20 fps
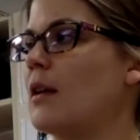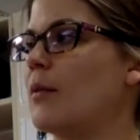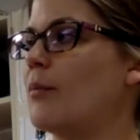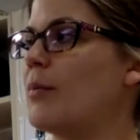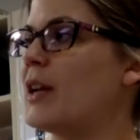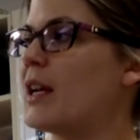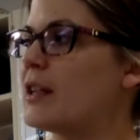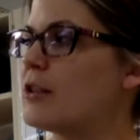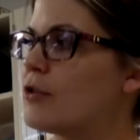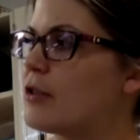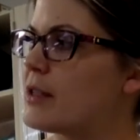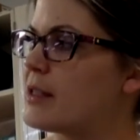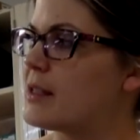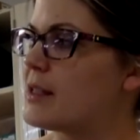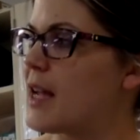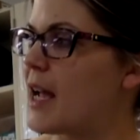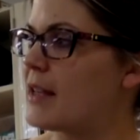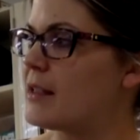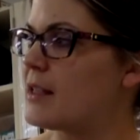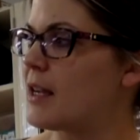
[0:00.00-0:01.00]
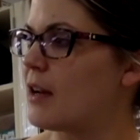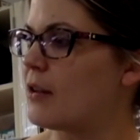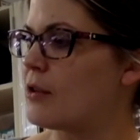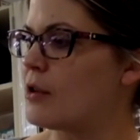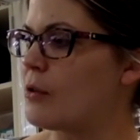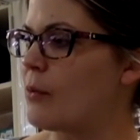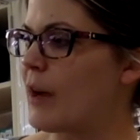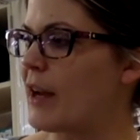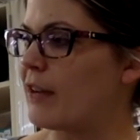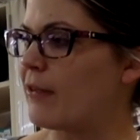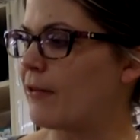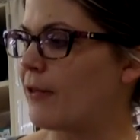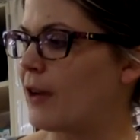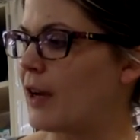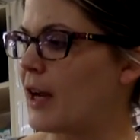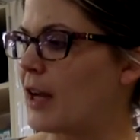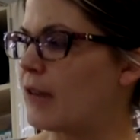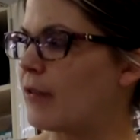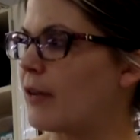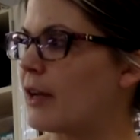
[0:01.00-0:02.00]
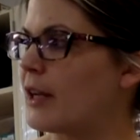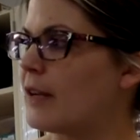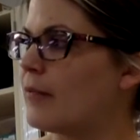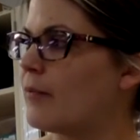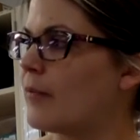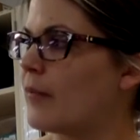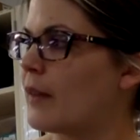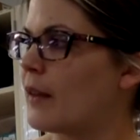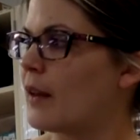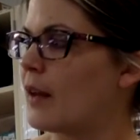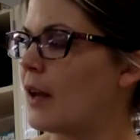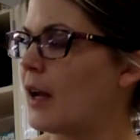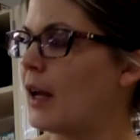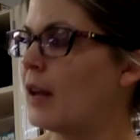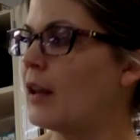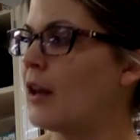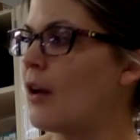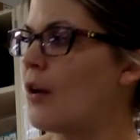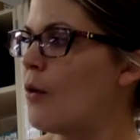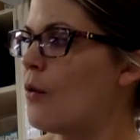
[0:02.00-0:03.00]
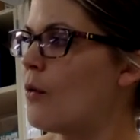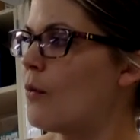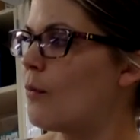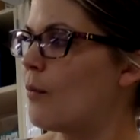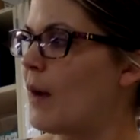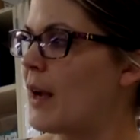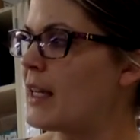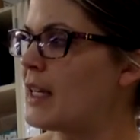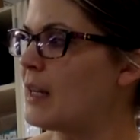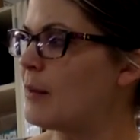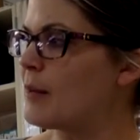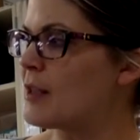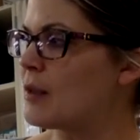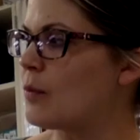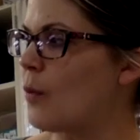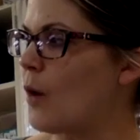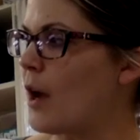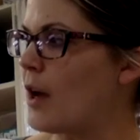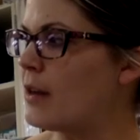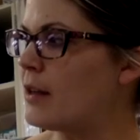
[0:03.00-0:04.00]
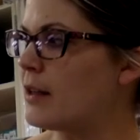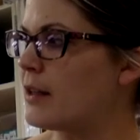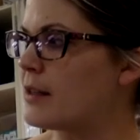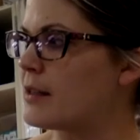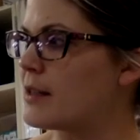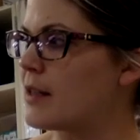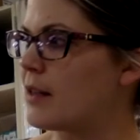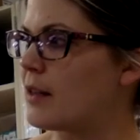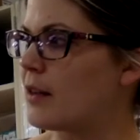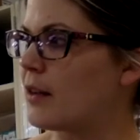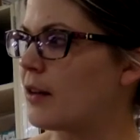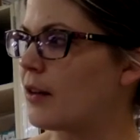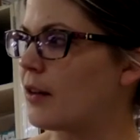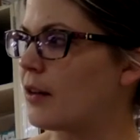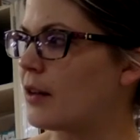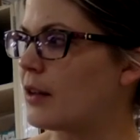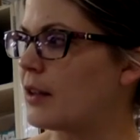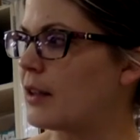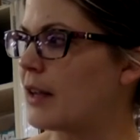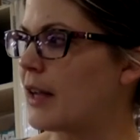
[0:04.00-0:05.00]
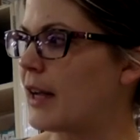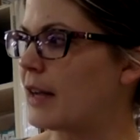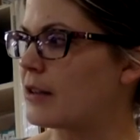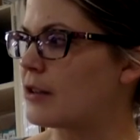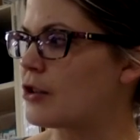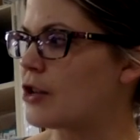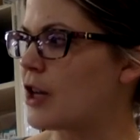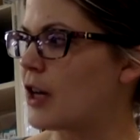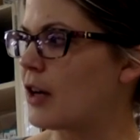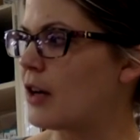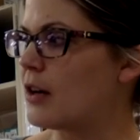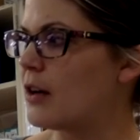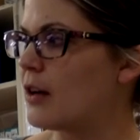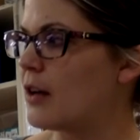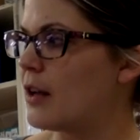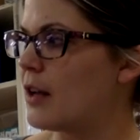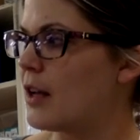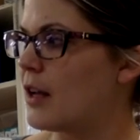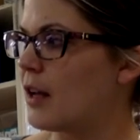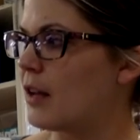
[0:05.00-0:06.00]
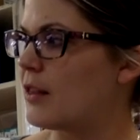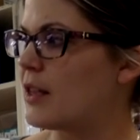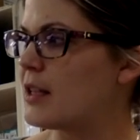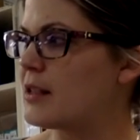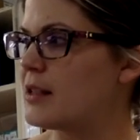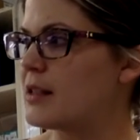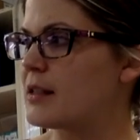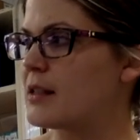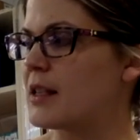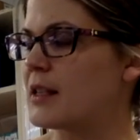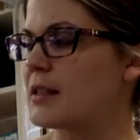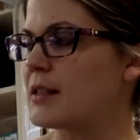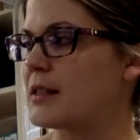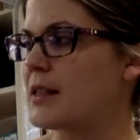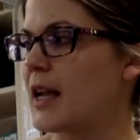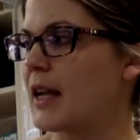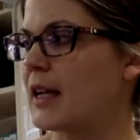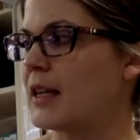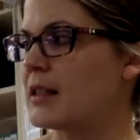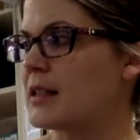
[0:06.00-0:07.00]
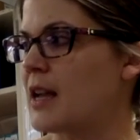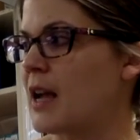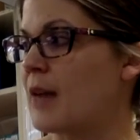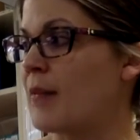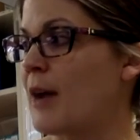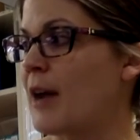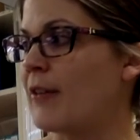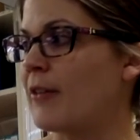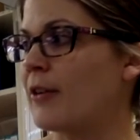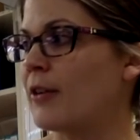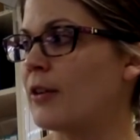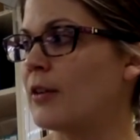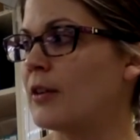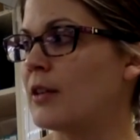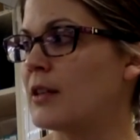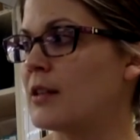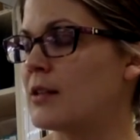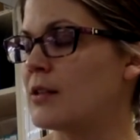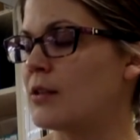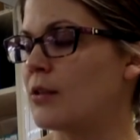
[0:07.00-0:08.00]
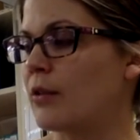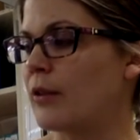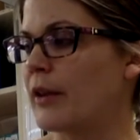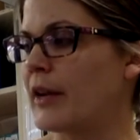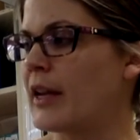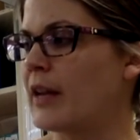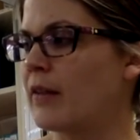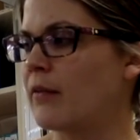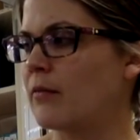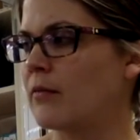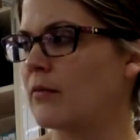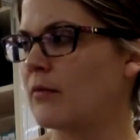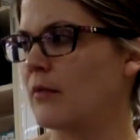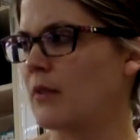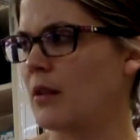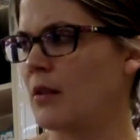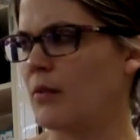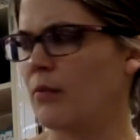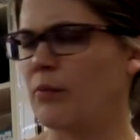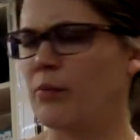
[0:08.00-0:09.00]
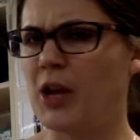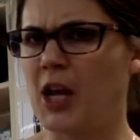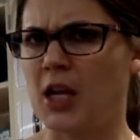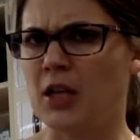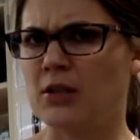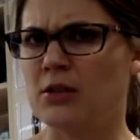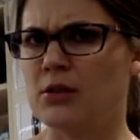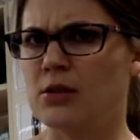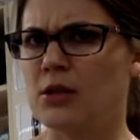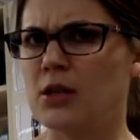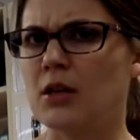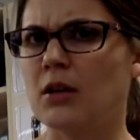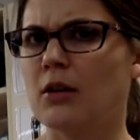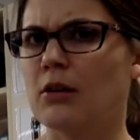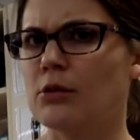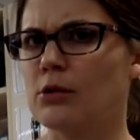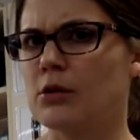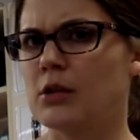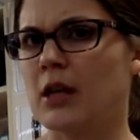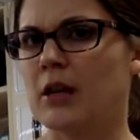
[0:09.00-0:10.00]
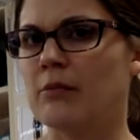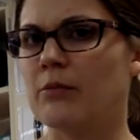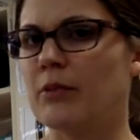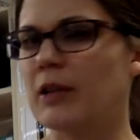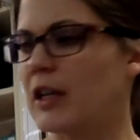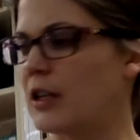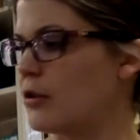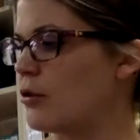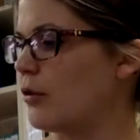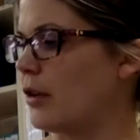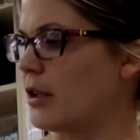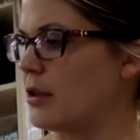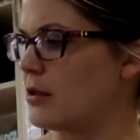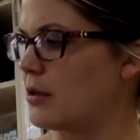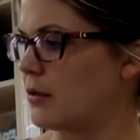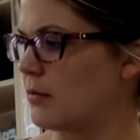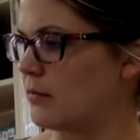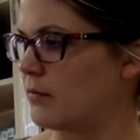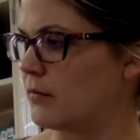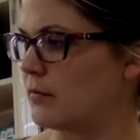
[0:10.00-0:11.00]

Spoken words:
Beatrice sat down to wait for Henry. Hello, my name is Wanda, said the girl in the next chair. This is the second time I've heard this story. Big deal, said Beatrice.